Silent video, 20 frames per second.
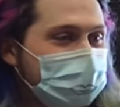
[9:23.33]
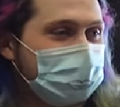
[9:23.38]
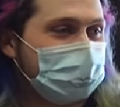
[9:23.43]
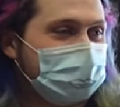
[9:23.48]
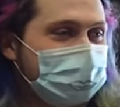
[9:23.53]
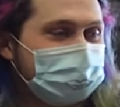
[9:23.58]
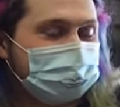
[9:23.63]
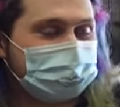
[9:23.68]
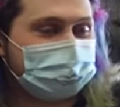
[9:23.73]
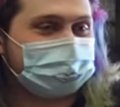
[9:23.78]

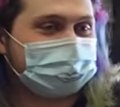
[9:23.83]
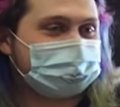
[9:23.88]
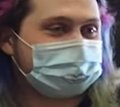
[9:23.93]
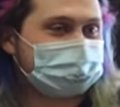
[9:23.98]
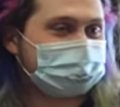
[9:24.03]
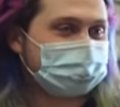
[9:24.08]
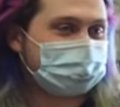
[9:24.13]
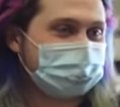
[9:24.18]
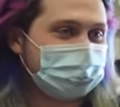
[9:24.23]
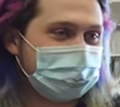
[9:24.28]
Um,
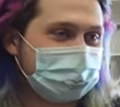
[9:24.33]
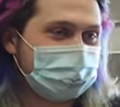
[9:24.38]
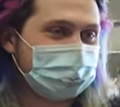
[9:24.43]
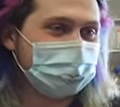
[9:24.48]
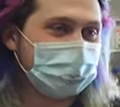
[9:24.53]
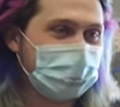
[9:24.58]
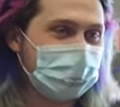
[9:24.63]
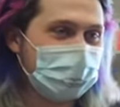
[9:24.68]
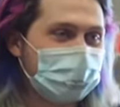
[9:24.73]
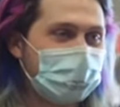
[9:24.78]
Donate it?
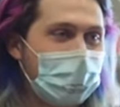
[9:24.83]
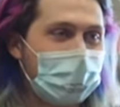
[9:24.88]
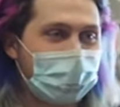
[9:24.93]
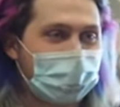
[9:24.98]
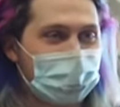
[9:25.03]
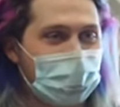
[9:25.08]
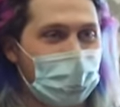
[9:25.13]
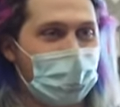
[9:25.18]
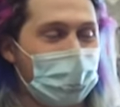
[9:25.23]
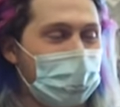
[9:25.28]
I'm going to buy
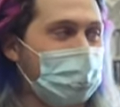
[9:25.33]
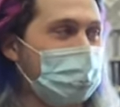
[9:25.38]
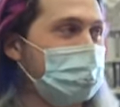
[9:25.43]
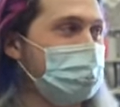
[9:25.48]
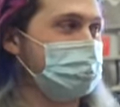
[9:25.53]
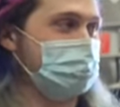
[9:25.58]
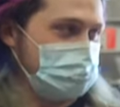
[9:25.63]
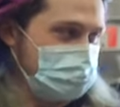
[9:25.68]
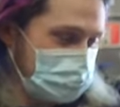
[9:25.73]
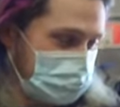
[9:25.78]
a car.
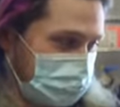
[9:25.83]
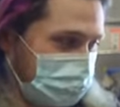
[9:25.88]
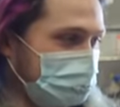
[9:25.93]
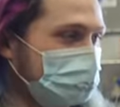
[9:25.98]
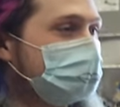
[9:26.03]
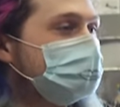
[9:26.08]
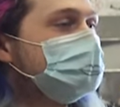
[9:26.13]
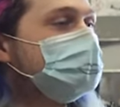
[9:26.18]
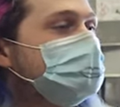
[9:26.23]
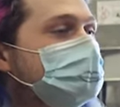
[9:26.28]

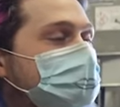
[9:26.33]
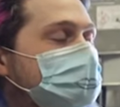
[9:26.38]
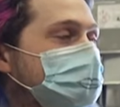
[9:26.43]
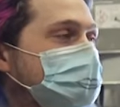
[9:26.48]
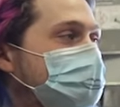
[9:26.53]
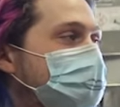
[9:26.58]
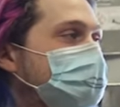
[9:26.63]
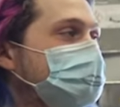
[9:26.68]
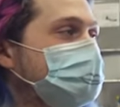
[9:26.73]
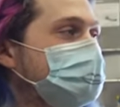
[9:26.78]
Nice.
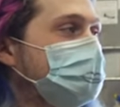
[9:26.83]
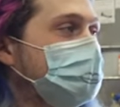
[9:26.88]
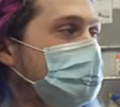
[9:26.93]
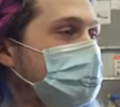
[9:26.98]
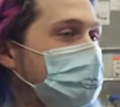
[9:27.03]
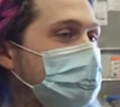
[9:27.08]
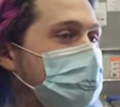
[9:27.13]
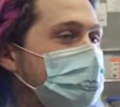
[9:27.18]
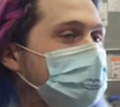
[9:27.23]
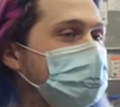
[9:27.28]
For
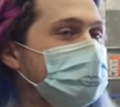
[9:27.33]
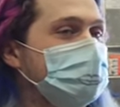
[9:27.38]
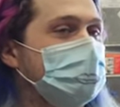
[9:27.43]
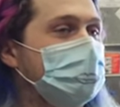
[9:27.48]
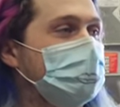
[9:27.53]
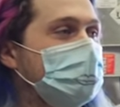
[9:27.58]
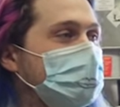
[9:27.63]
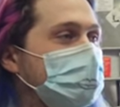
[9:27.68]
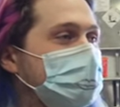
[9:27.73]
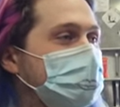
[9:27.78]
$300.
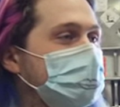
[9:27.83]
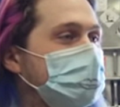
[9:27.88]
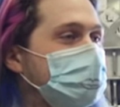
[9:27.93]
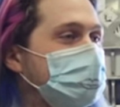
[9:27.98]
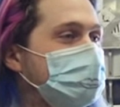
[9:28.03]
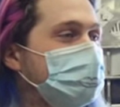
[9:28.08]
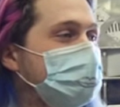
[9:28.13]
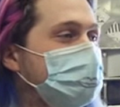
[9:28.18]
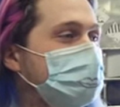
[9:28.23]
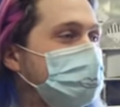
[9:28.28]

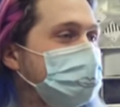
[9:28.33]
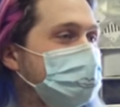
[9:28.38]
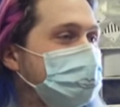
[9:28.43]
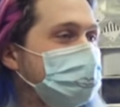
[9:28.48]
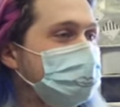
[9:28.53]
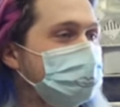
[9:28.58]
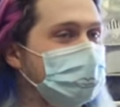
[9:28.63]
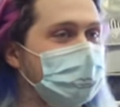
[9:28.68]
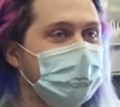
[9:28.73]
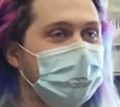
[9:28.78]
Nice.
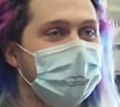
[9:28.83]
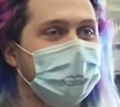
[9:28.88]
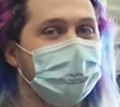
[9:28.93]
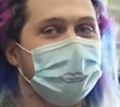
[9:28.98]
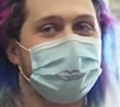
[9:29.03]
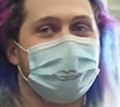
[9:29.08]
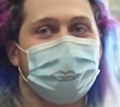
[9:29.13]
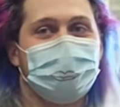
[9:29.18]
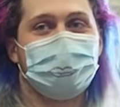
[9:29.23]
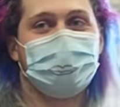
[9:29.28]
yeah.
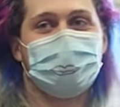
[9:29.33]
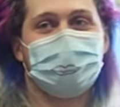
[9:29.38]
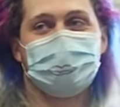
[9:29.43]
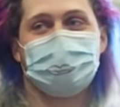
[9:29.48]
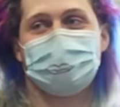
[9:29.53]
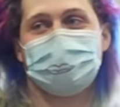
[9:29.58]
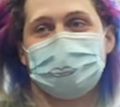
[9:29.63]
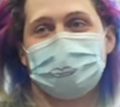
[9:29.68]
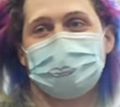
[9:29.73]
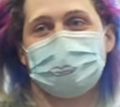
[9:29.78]
maybe buy
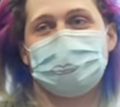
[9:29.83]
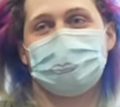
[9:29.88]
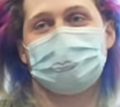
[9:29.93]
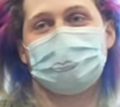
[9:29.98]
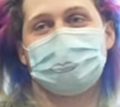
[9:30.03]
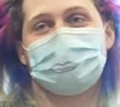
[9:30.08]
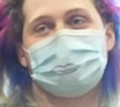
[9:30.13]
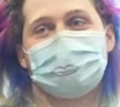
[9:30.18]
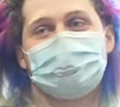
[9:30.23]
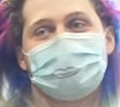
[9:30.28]
Jack's
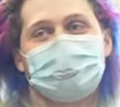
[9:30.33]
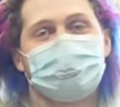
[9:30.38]
car.